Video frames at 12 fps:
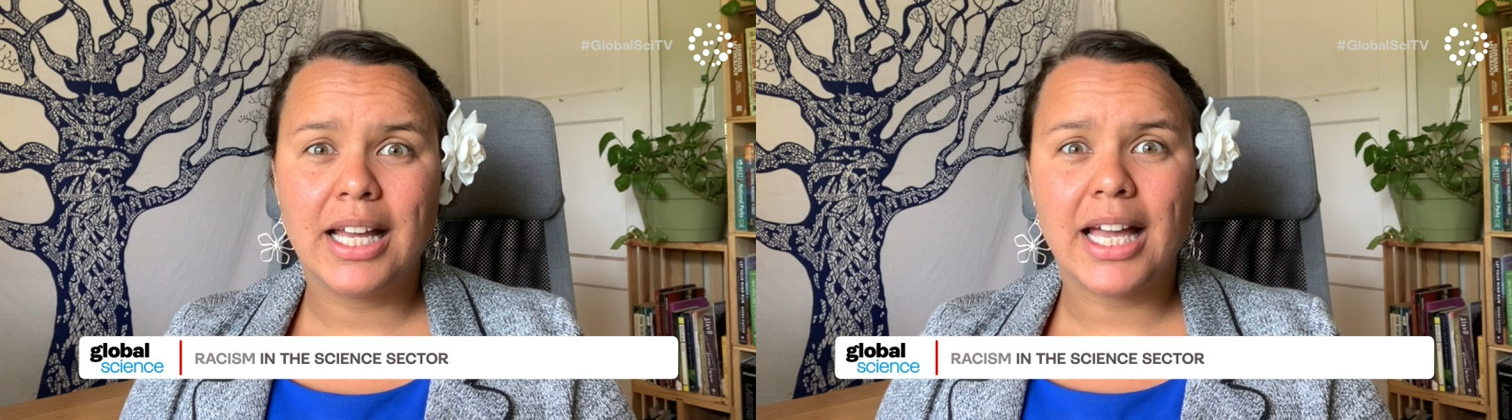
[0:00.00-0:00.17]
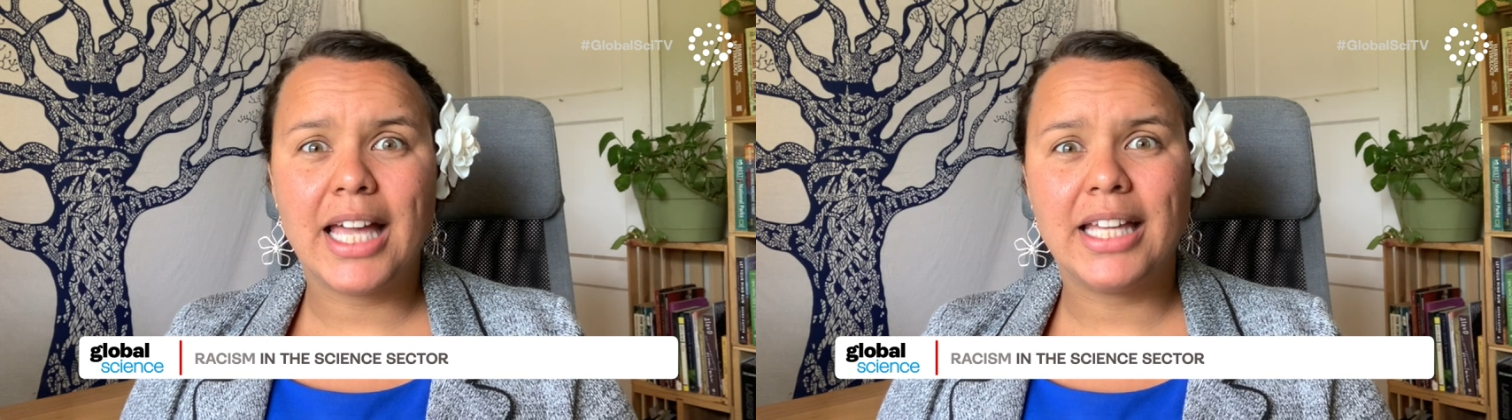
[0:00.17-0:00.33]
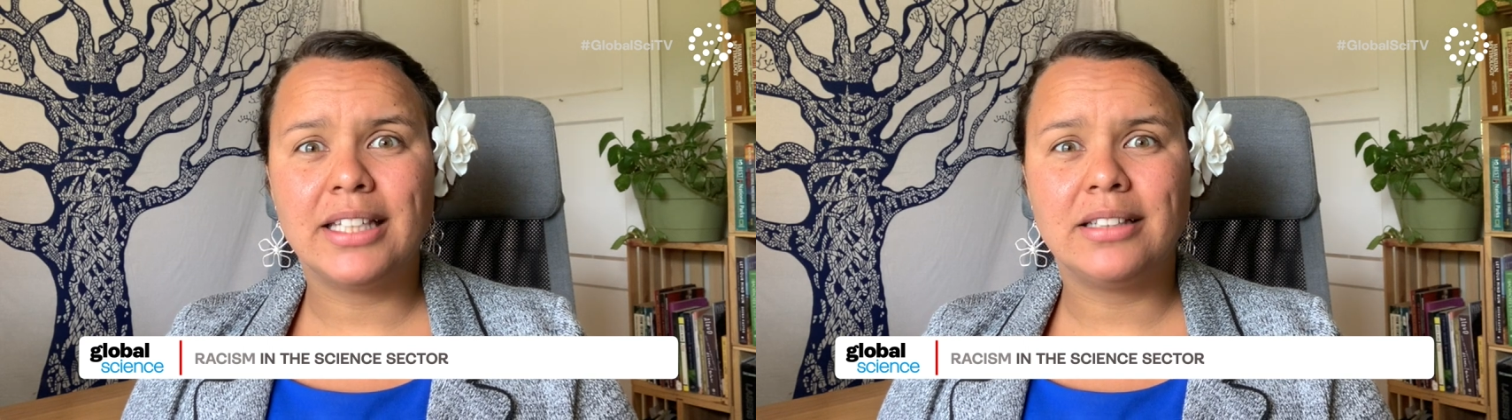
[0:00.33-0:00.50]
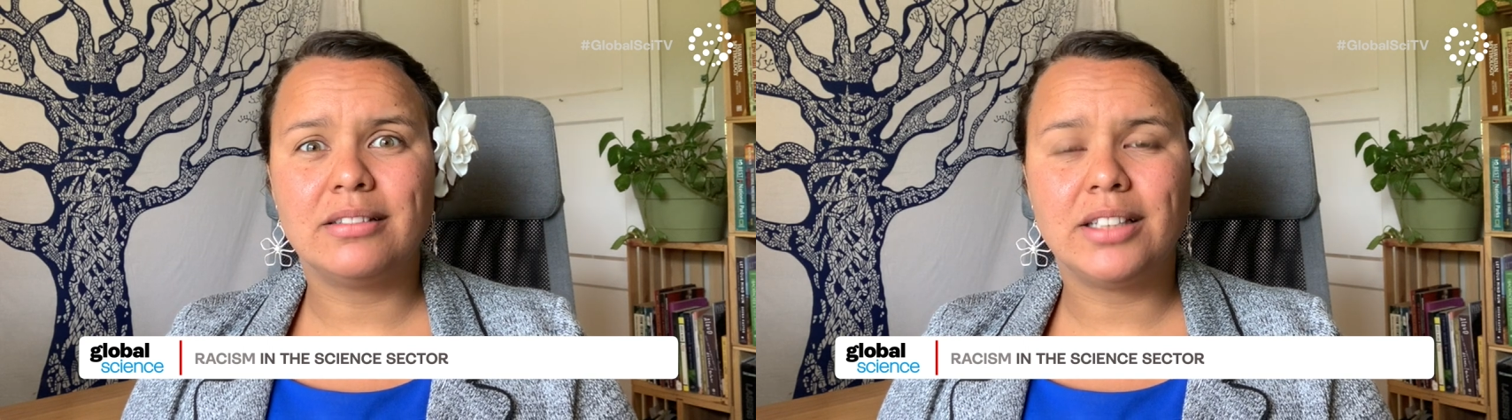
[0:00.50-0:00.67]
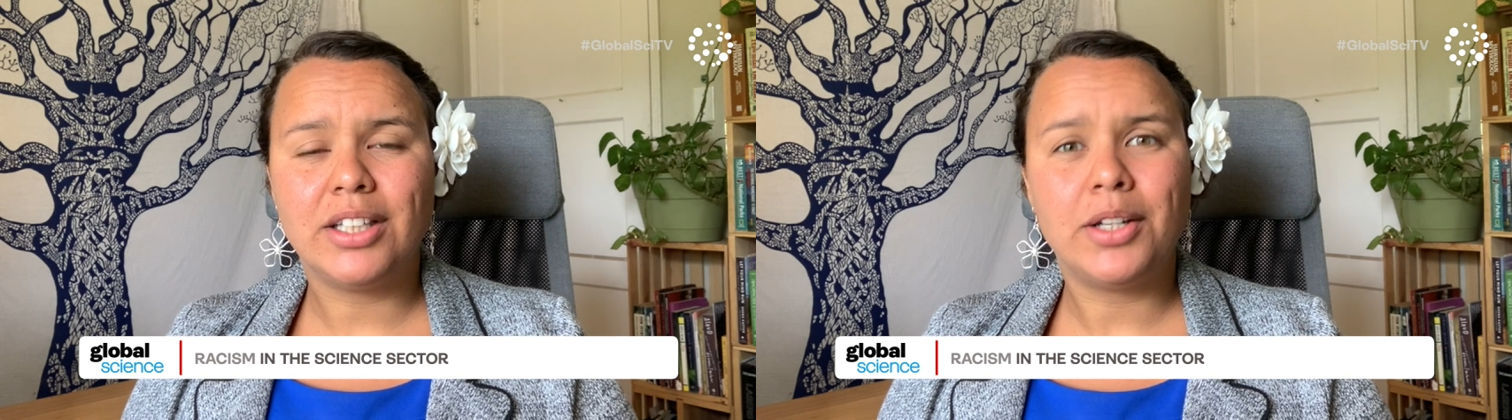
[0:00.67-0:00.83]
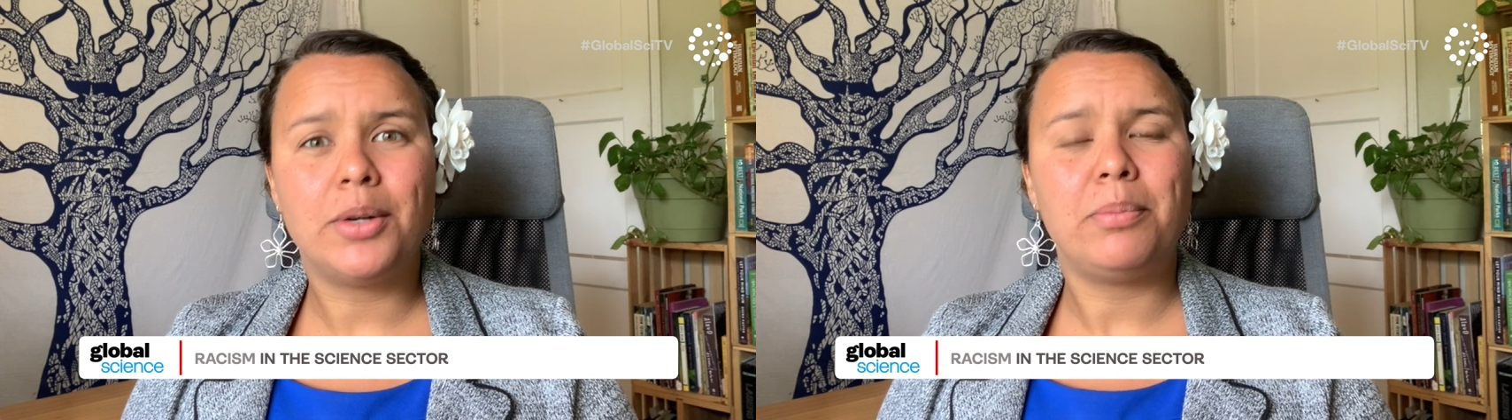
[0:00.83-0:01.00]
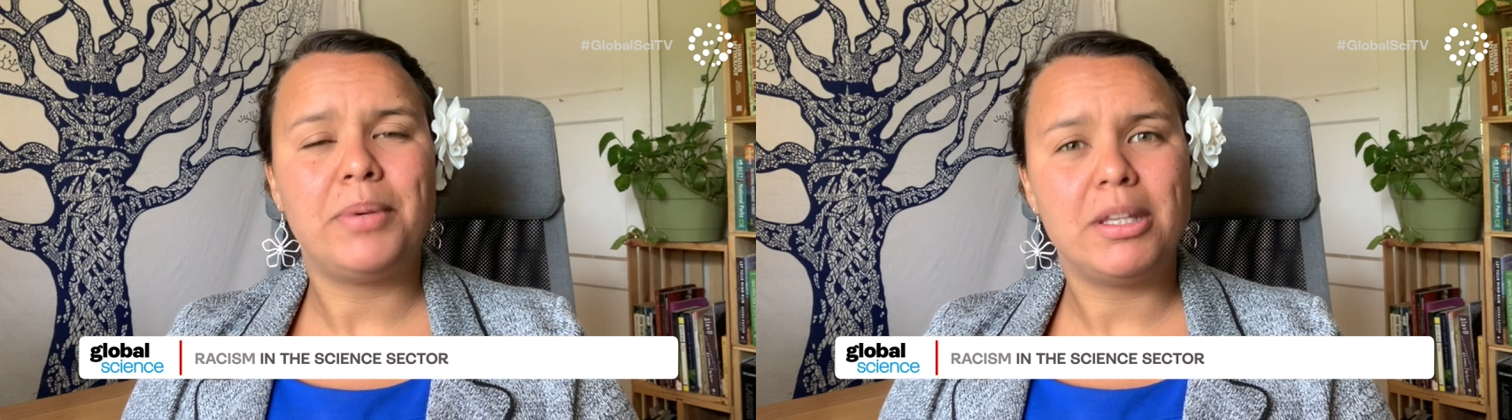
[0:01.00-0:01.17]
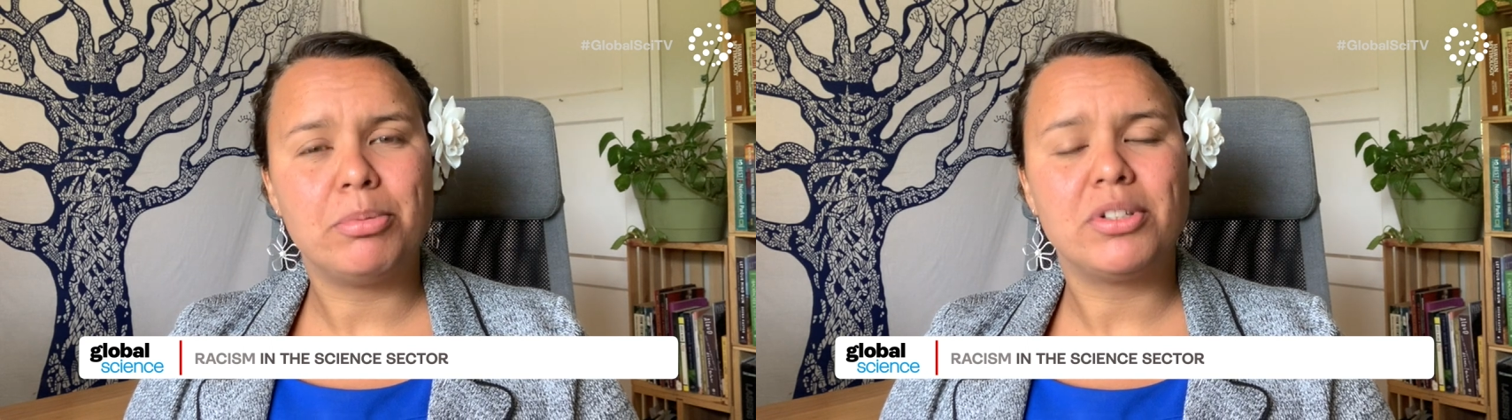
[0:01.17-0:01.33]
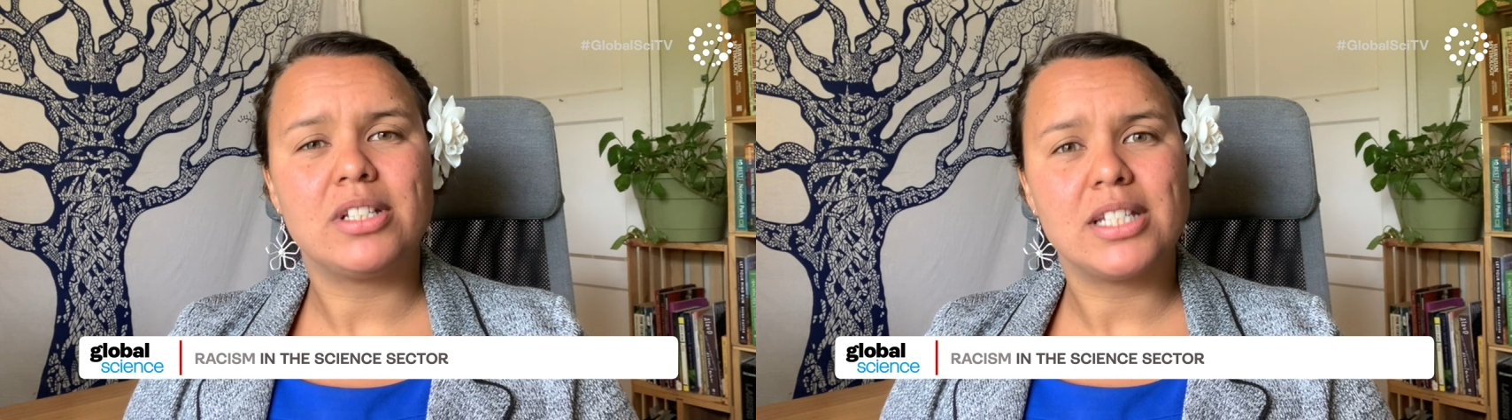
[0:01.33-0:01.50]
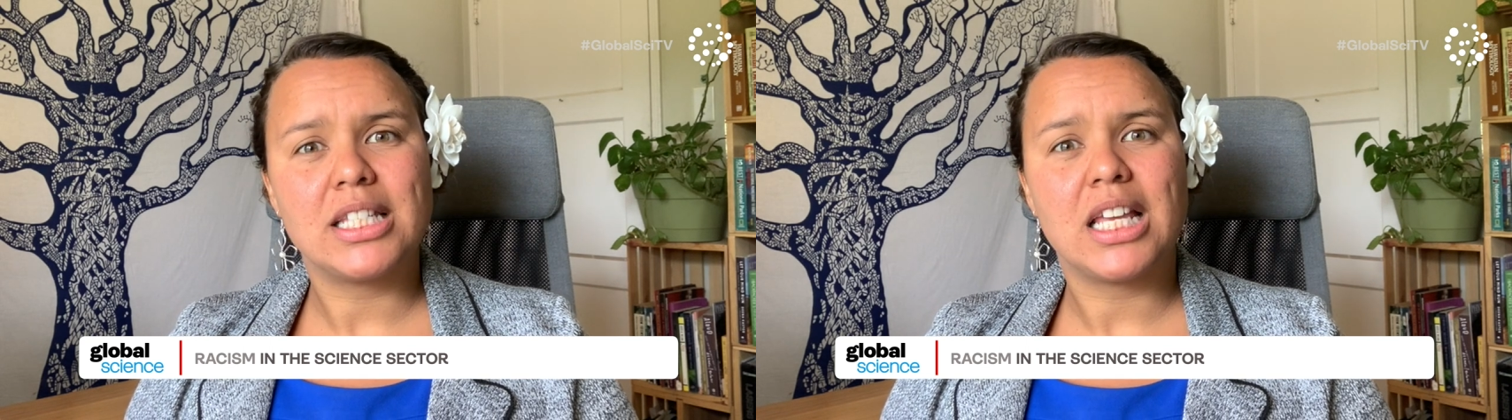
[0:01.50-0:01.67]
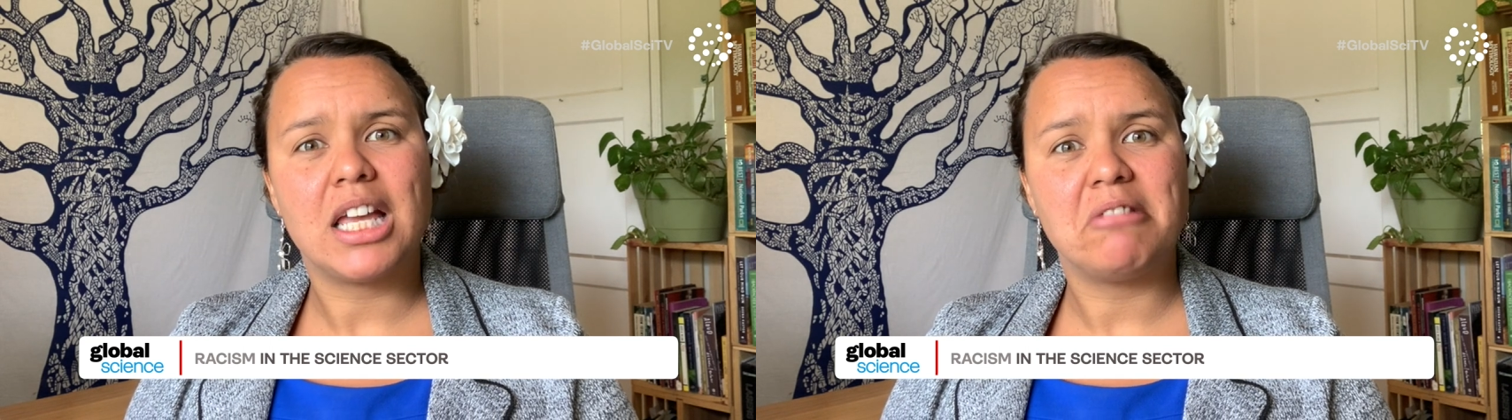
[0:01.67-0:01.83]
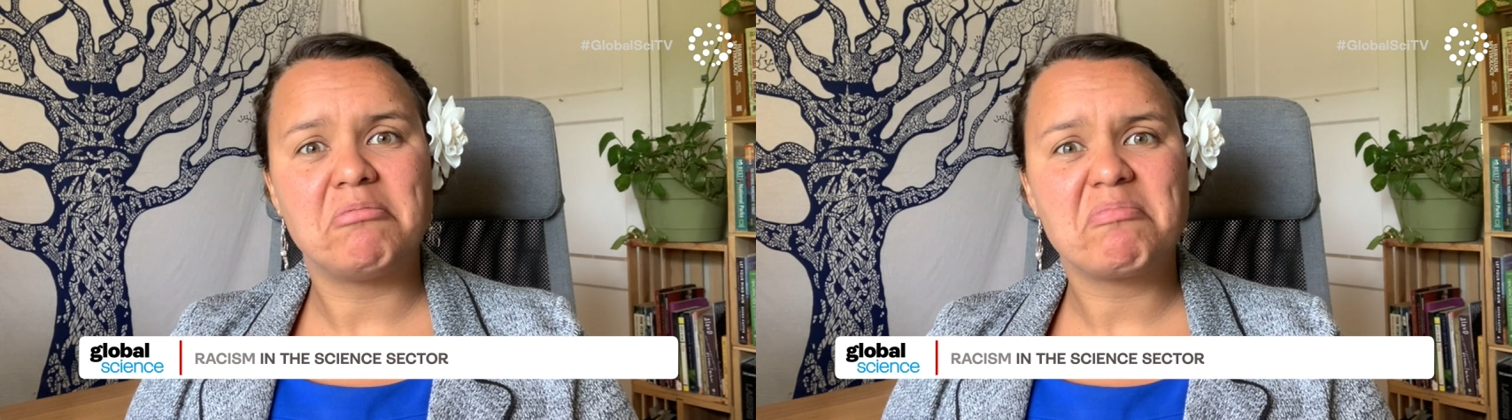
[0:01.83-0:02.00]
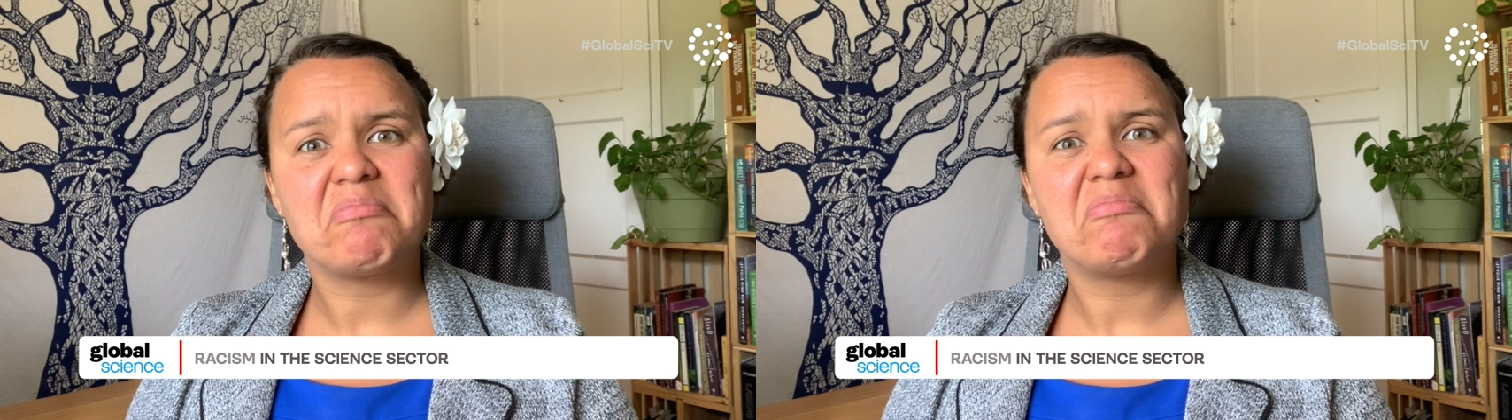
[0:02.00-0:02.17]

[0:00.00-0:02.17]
And, you know, people just said,